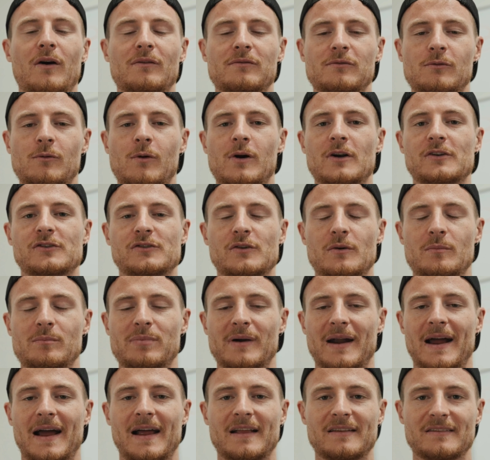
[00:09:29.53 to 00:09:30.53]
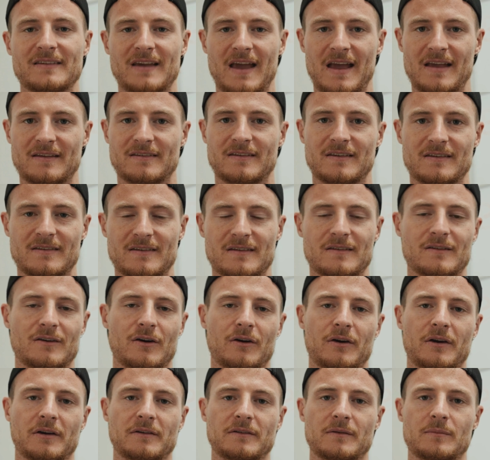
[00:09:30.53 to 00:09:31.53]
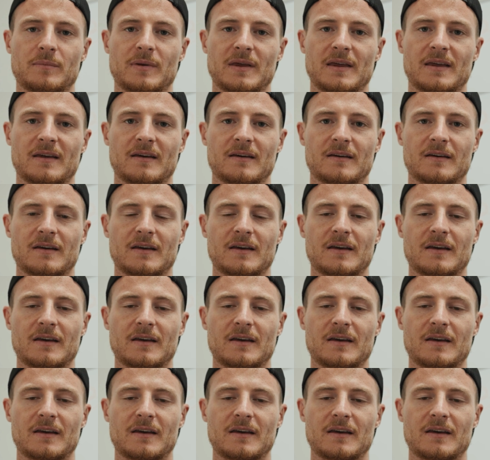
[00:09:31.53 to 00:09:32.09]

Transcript: of what your brand's essence is going to be.